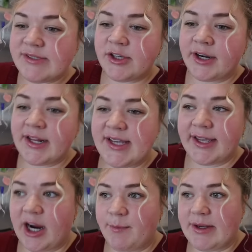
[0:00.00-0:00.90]
still gonna take
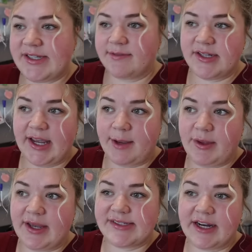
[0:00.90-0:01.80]
care of myself today
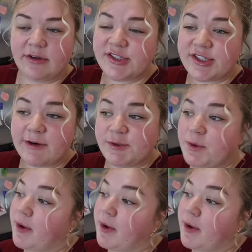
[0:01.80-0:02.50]
because I don't deserve to be